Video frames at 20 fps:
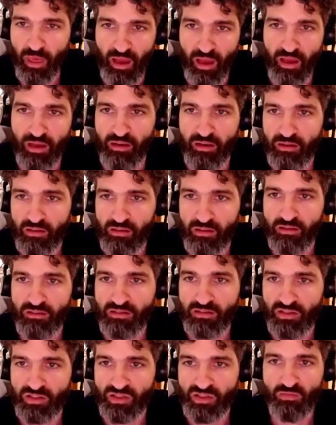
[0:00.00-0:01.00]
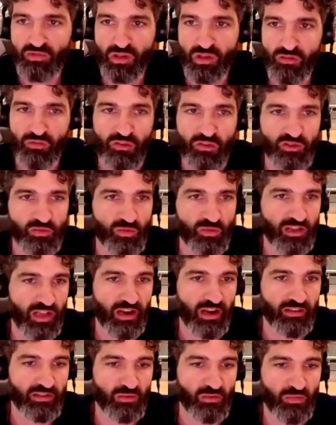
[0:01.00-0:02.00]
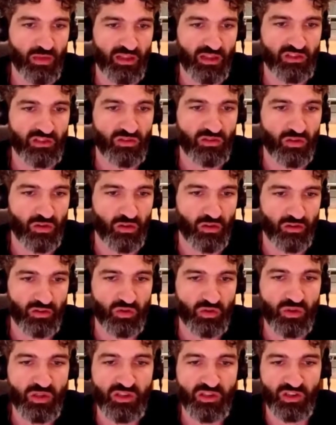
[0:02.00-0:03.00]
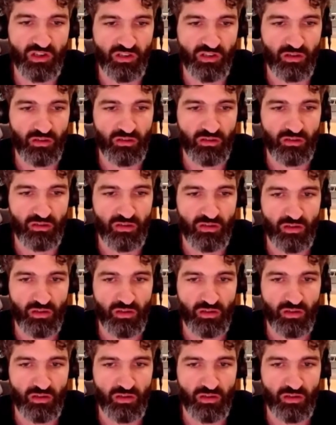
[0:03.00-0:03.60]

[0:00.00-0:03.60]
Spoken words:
and systems of hospitality matched onto each other.